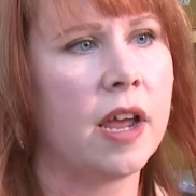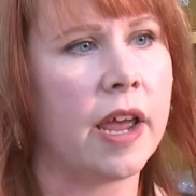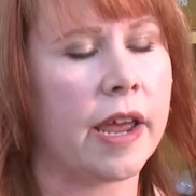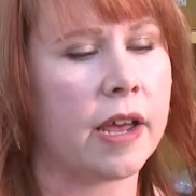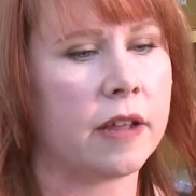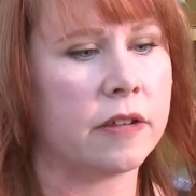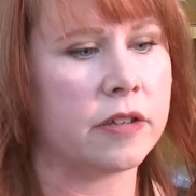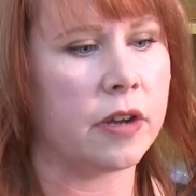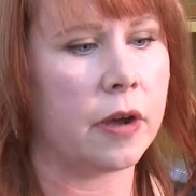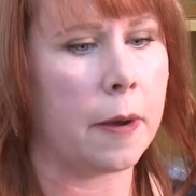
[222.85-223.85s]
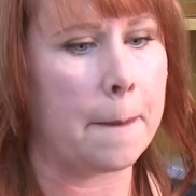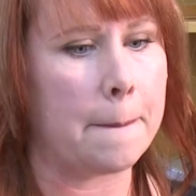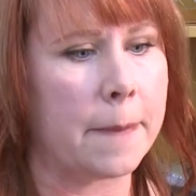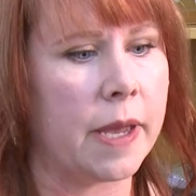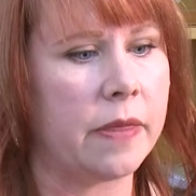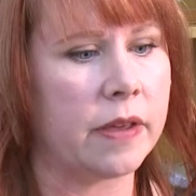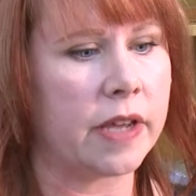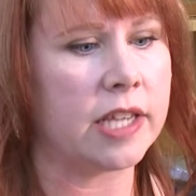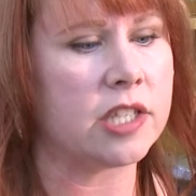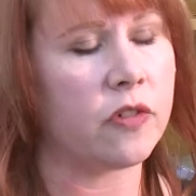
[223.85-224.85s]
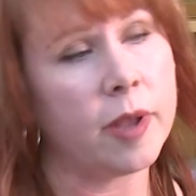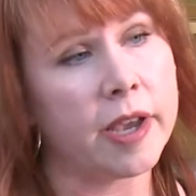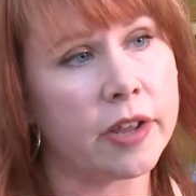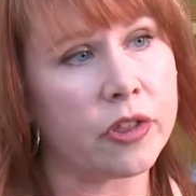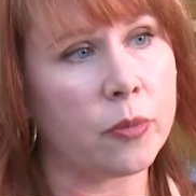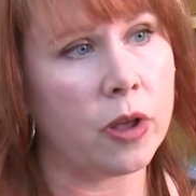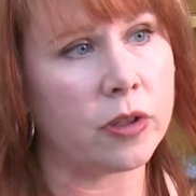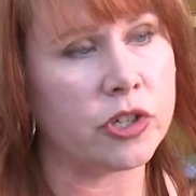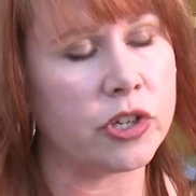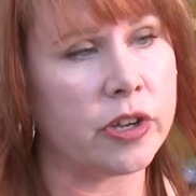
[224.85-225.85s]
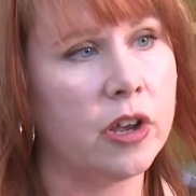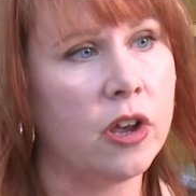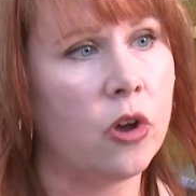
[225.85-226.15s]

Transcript: And um, in the case of applied anthropology,